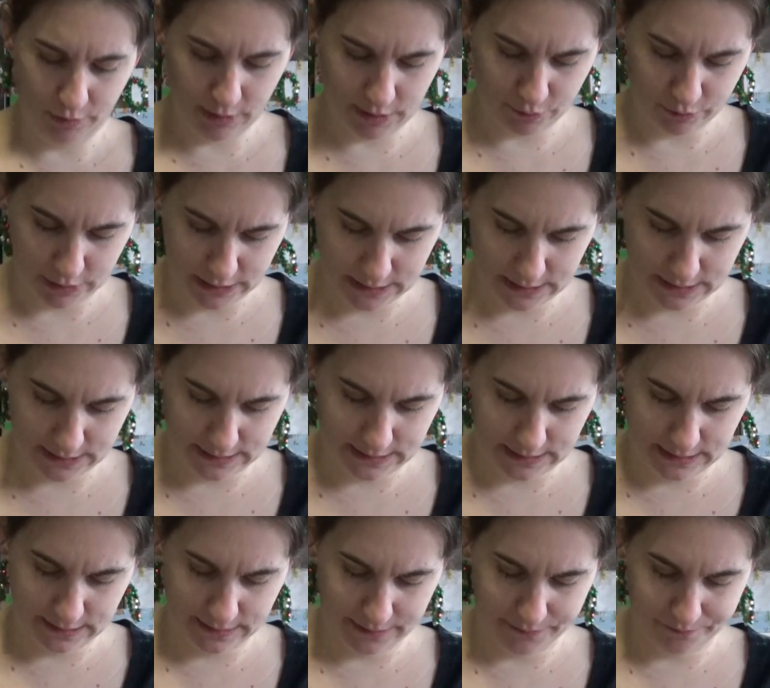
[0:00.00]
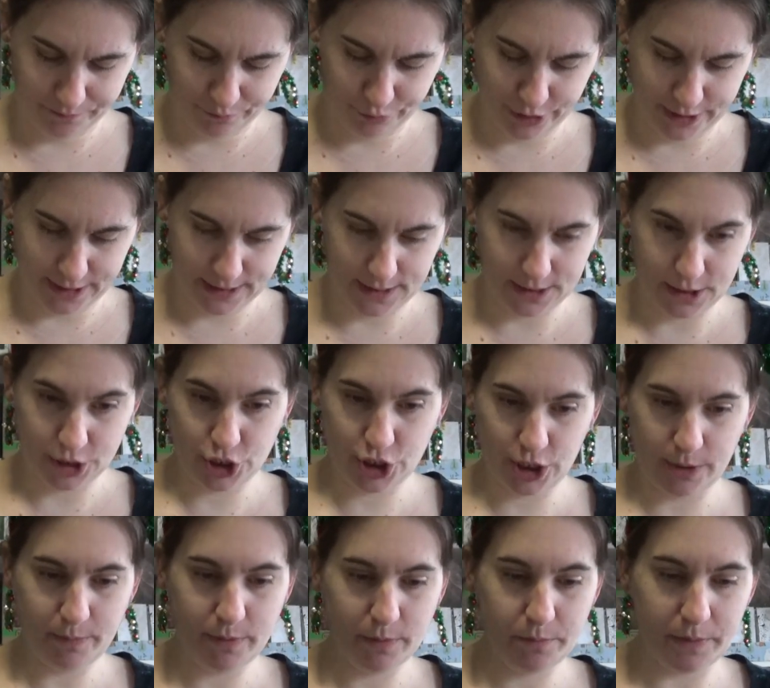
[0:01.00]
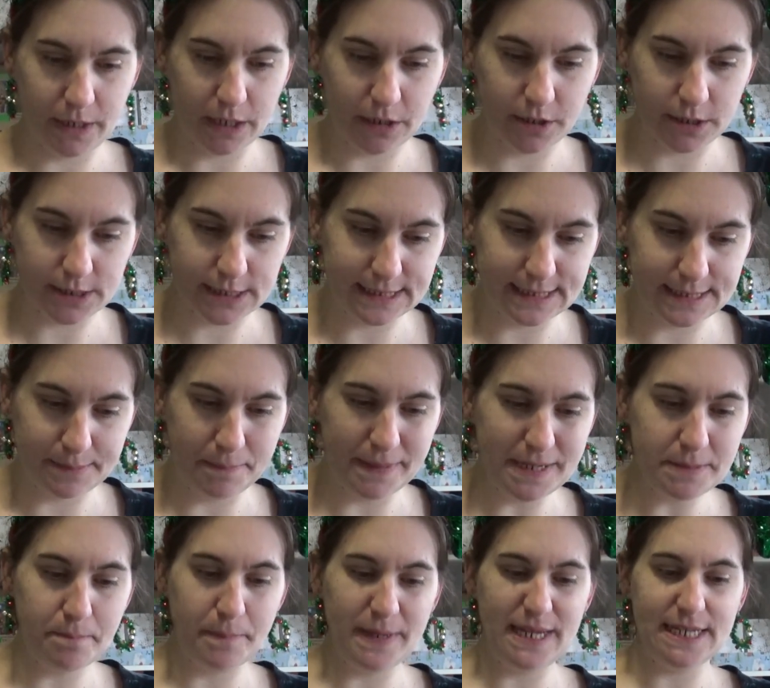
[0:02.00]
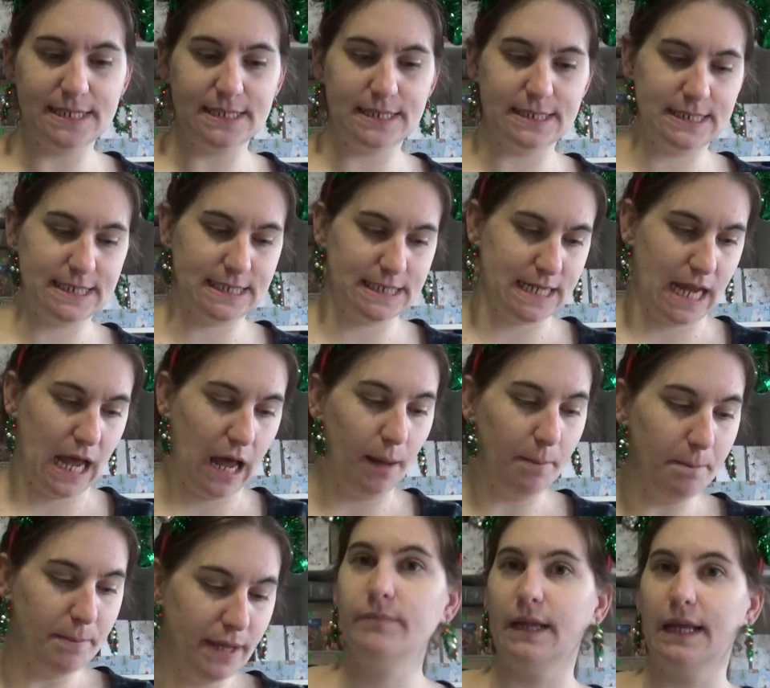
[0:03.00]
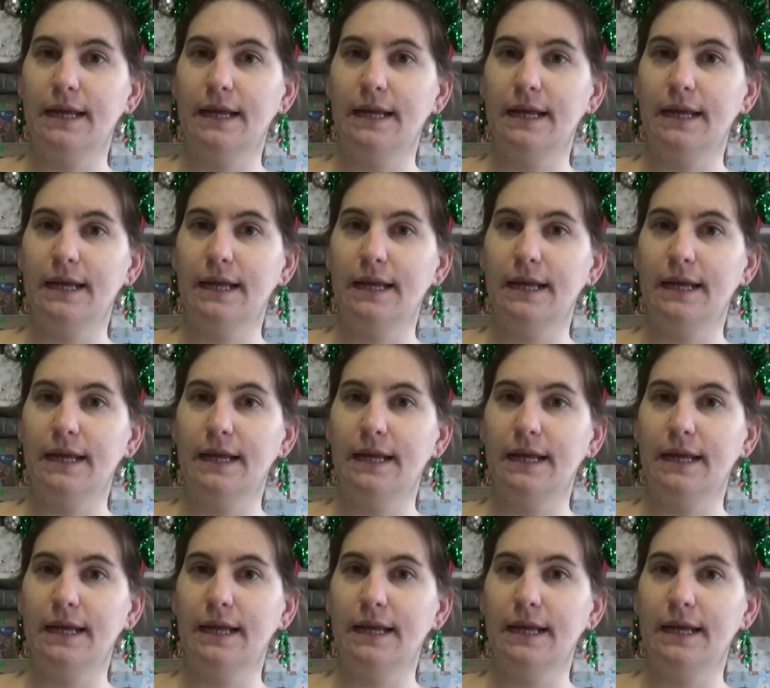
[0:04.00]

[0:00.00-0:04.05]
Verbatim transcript: It was um, pretty cheap because it's a bit beaten up.